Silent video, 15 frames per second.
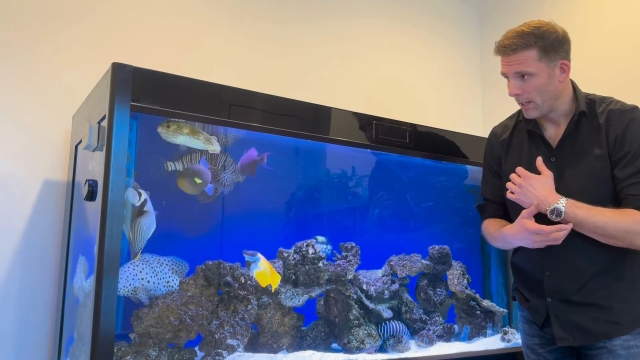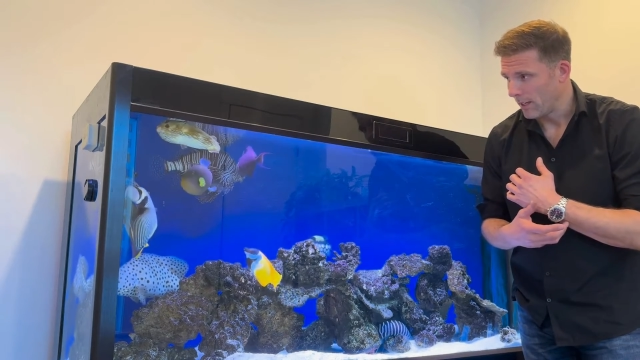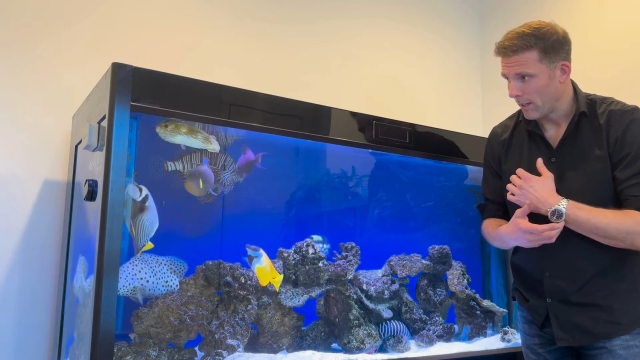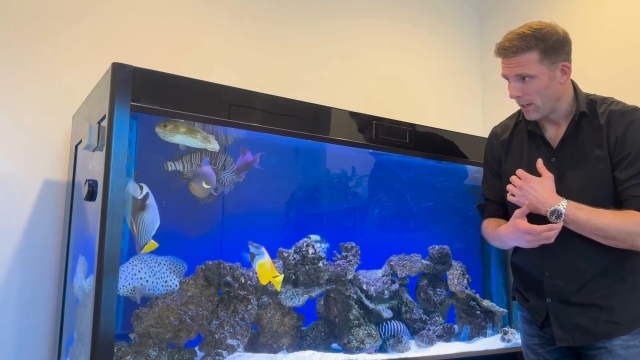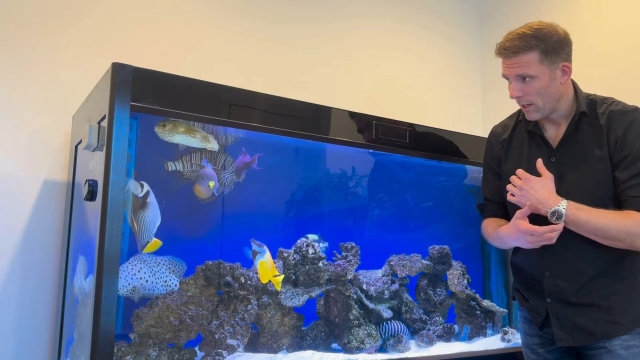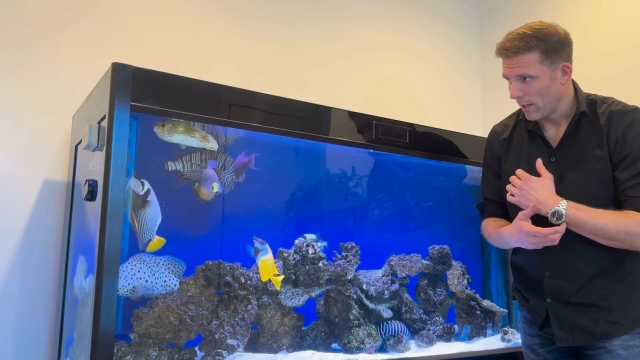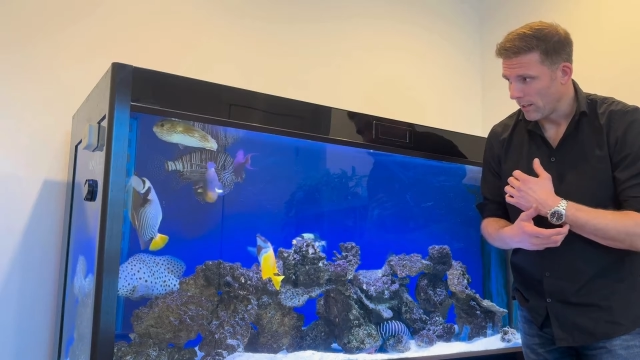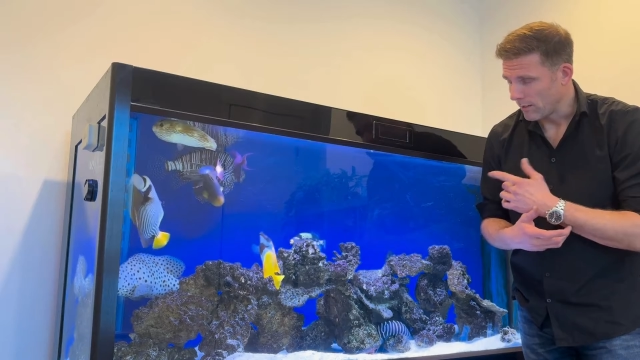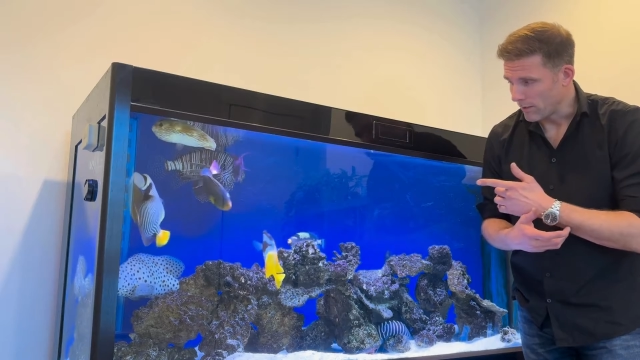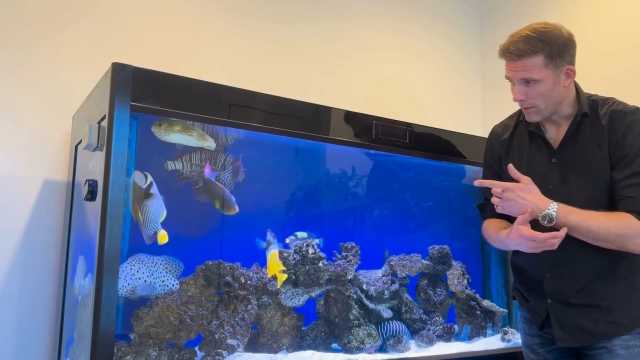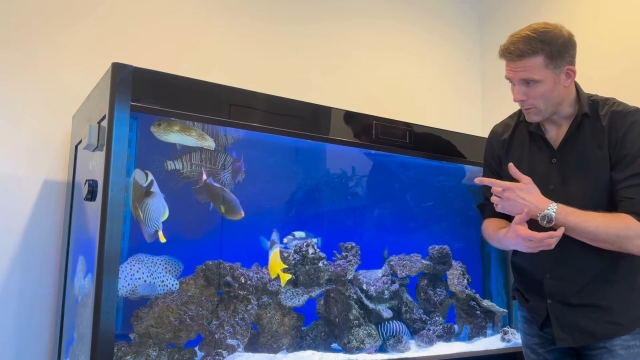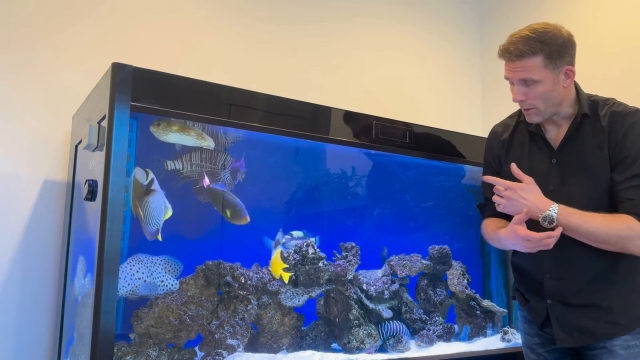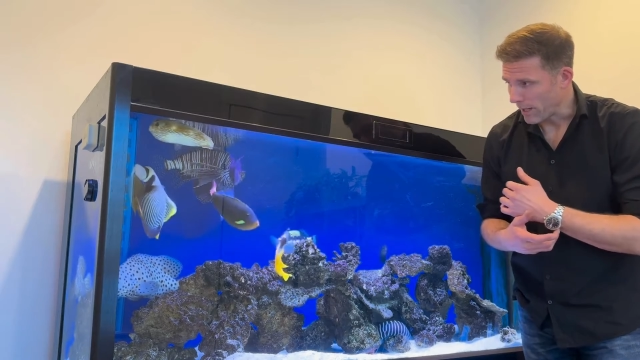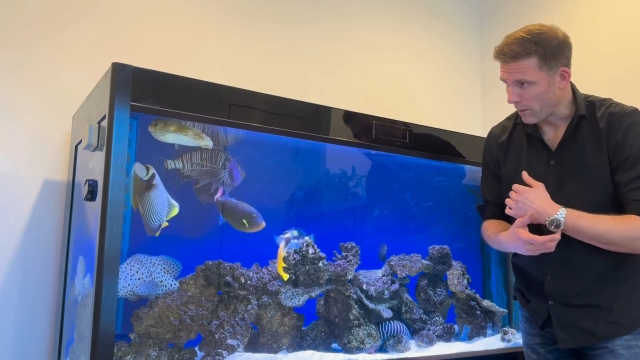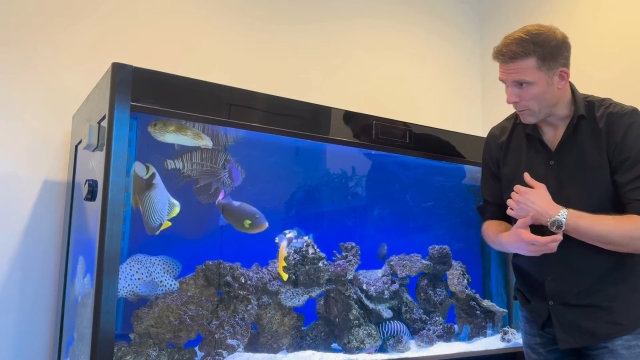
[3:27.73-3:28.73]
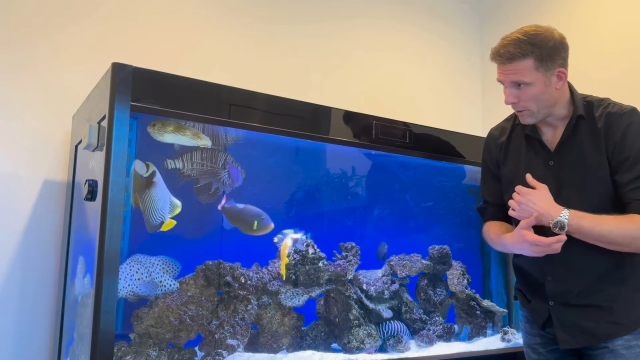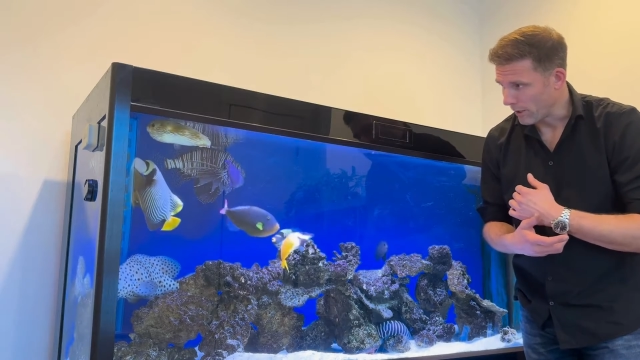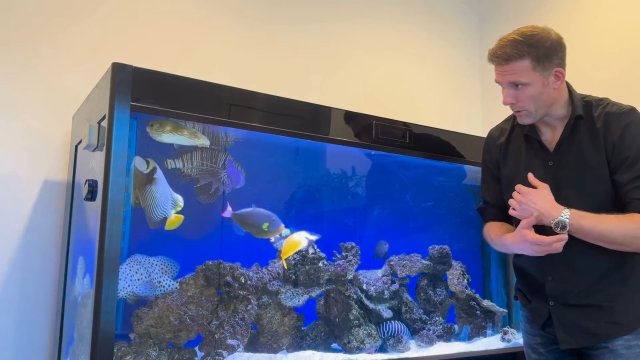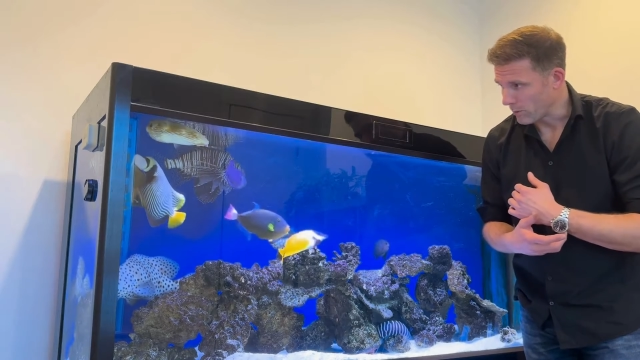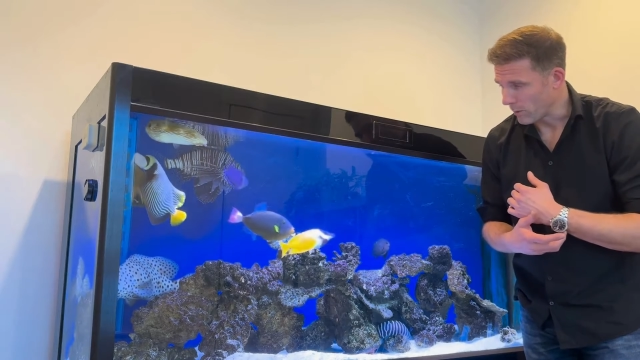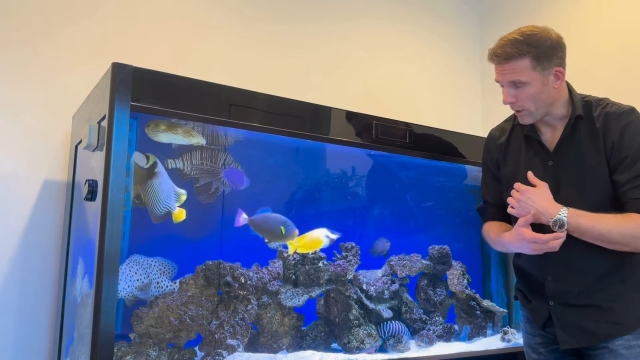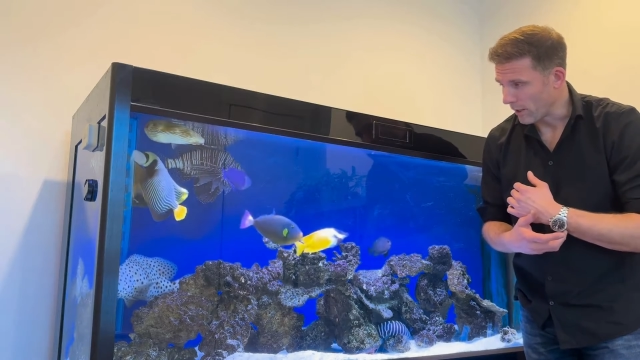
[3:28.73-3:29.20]
This is about the biggest one
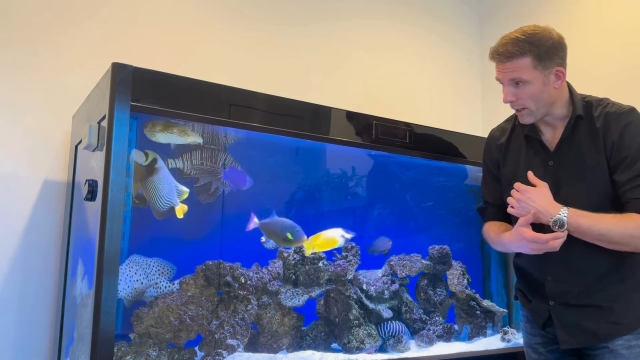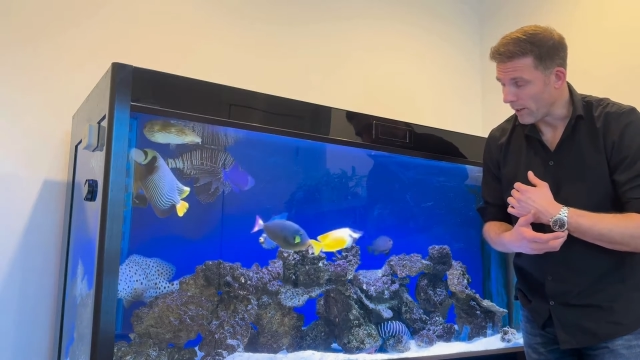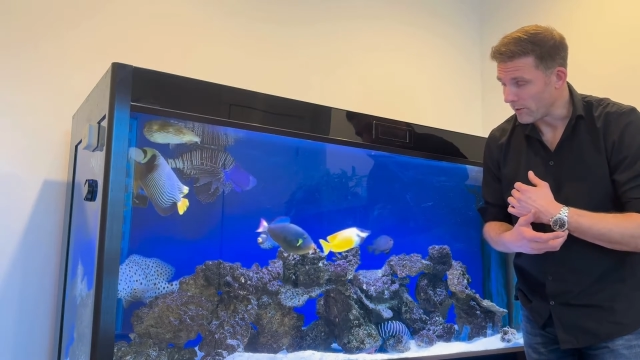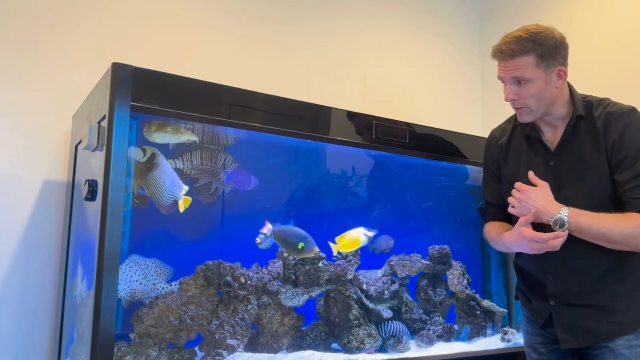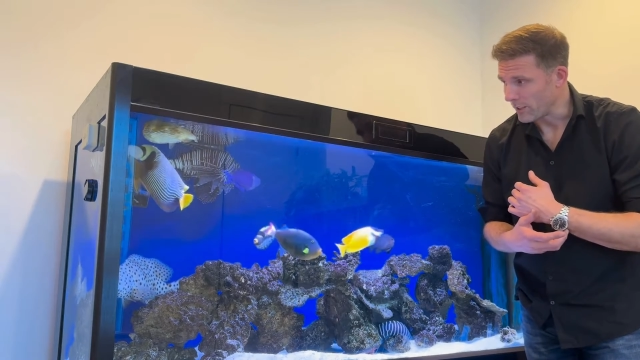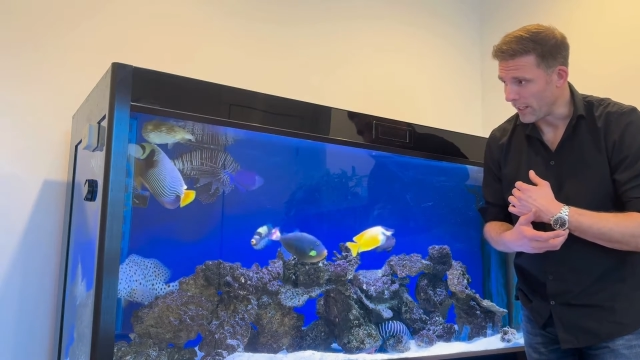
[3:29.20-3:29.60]
that I've seen,